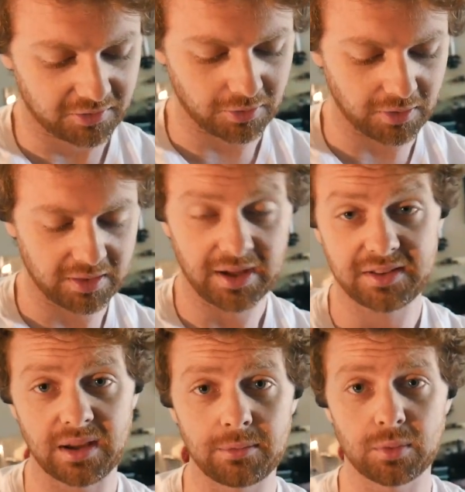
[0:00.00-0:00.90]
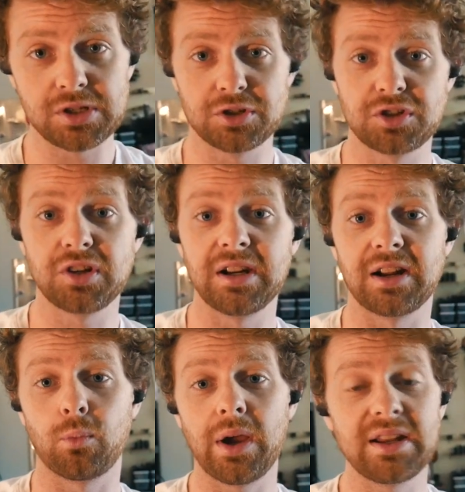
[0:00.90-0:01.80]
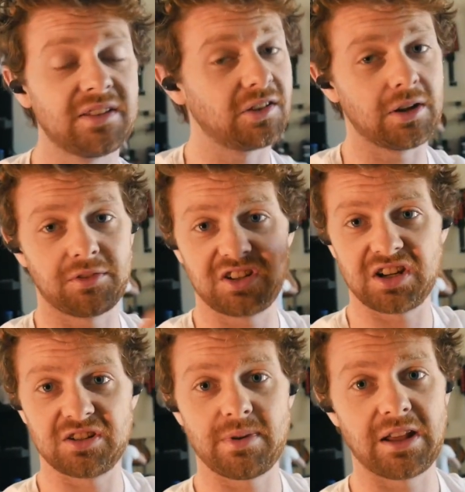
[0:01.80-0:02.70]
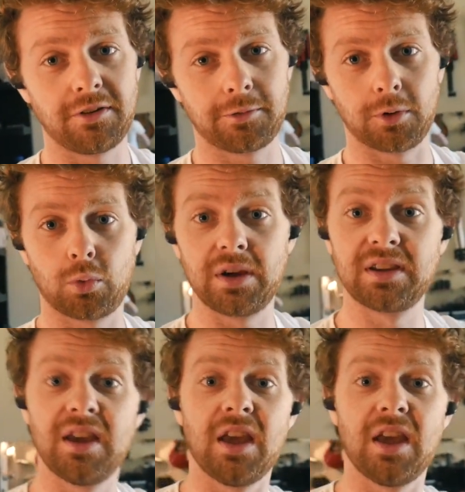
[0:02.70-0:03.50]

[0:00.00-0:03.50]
So a lot of times when you're shooting at weddings and you have to change batteries real quick,